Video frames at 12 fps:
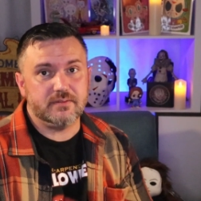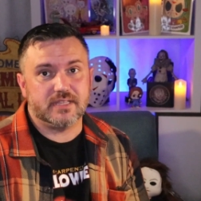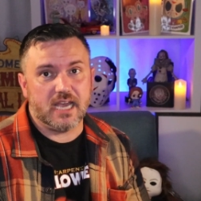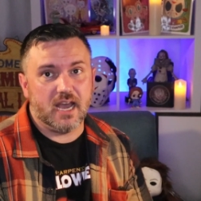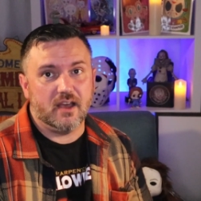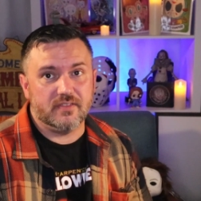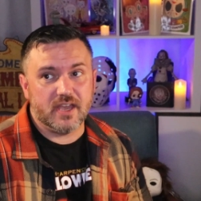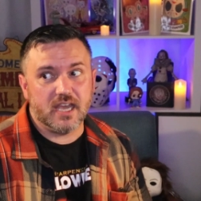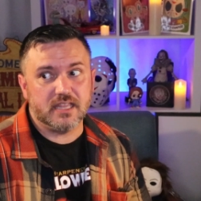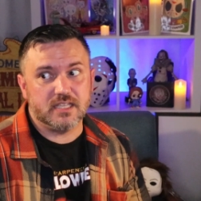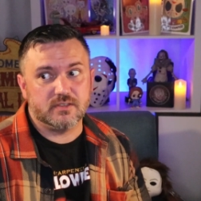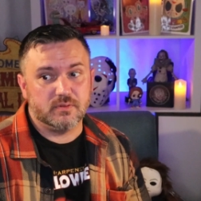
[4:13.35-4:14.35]
without
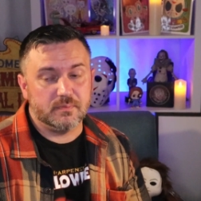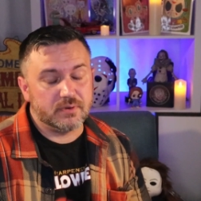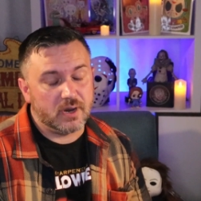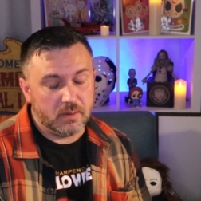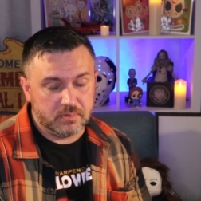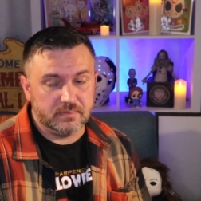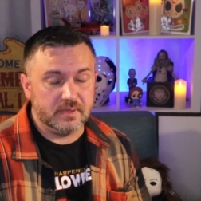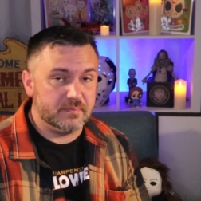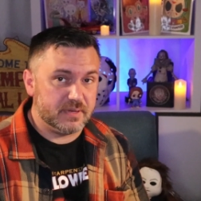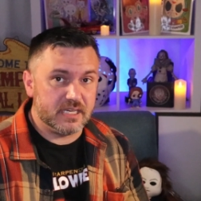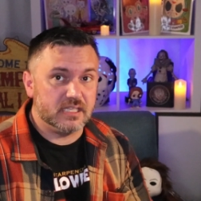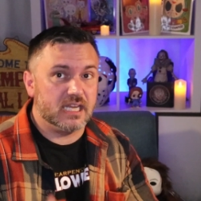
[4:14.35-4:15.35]
that, this would probably
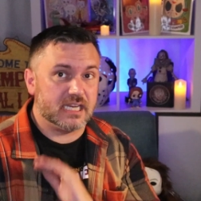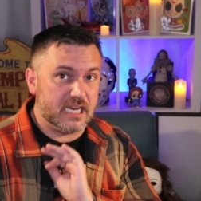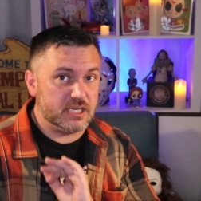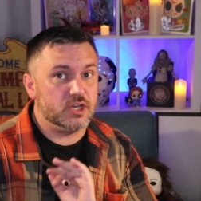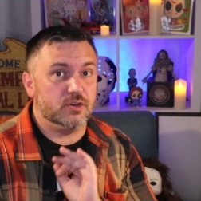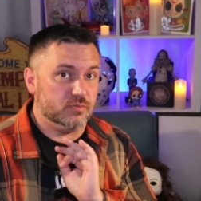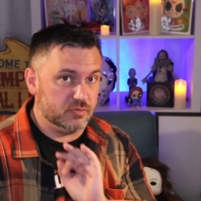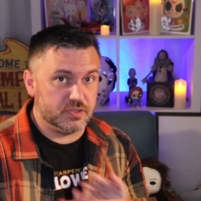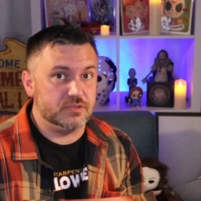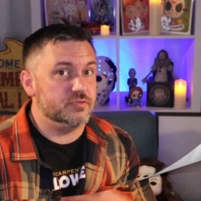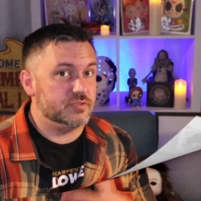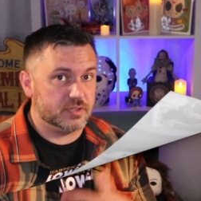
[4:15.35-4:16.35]
be like a total
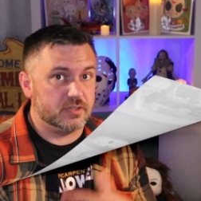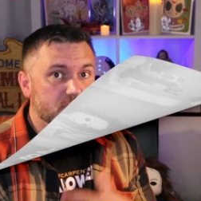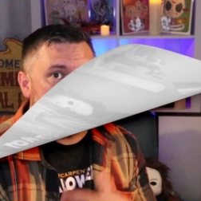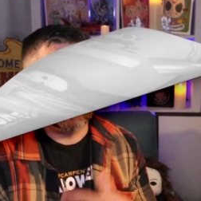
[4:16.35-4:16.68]
snoozer.